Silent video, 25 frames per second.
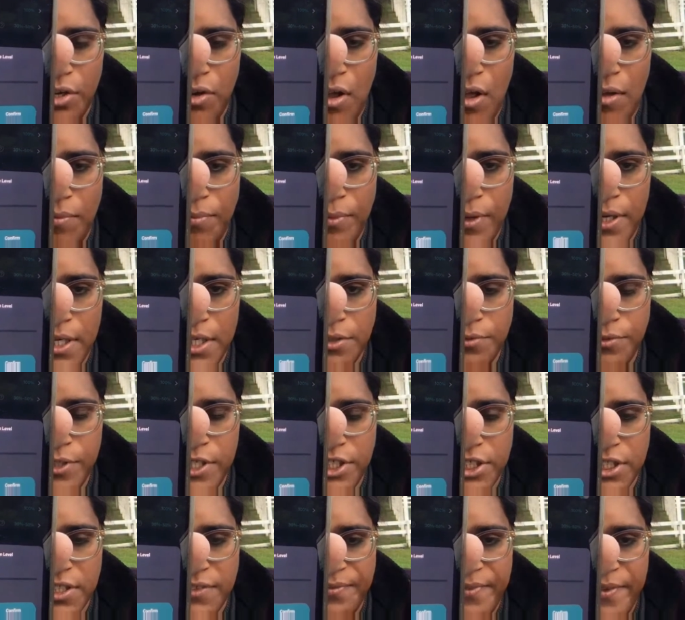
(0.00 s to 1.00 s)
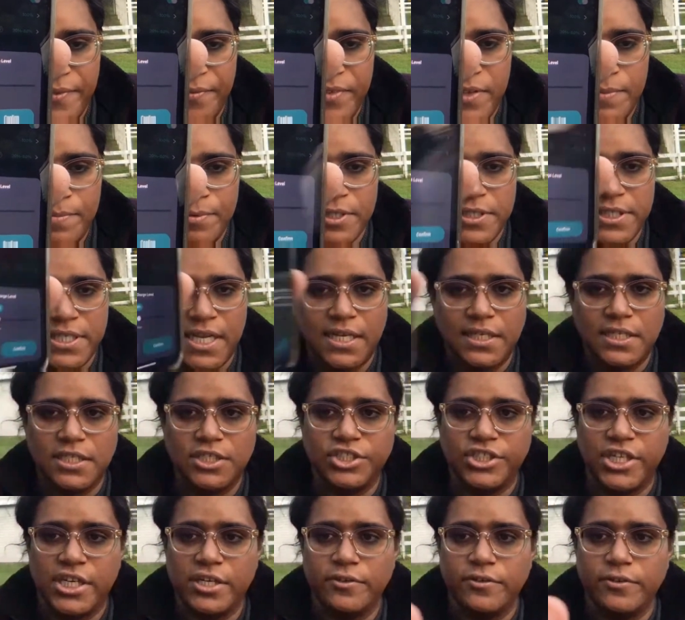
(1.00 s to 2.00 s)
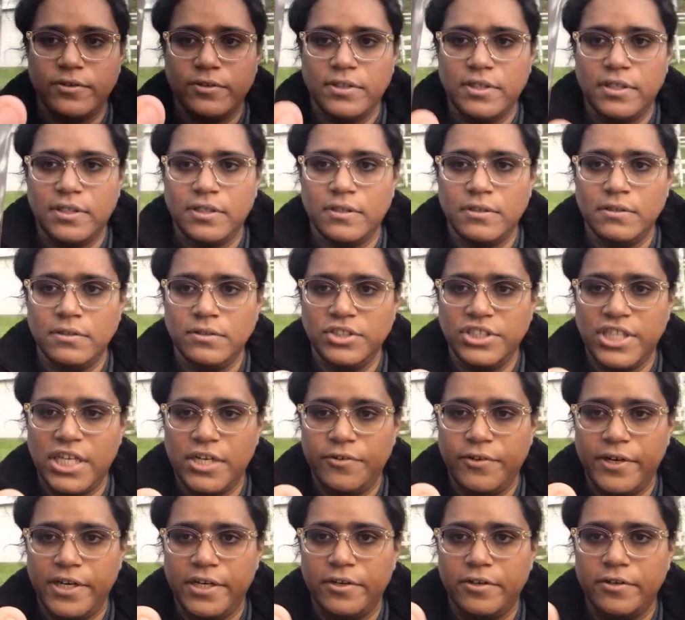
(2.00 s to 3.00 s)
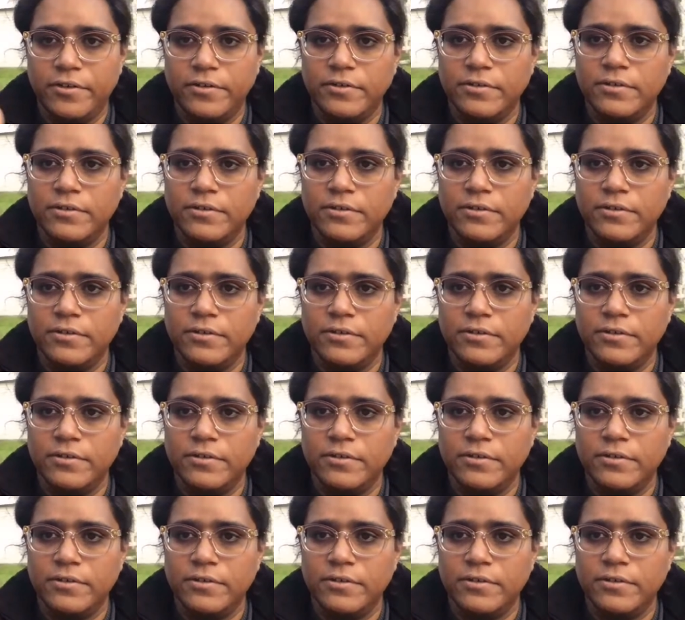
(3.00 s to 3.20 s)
off when it reaches 50% the, gener the generator.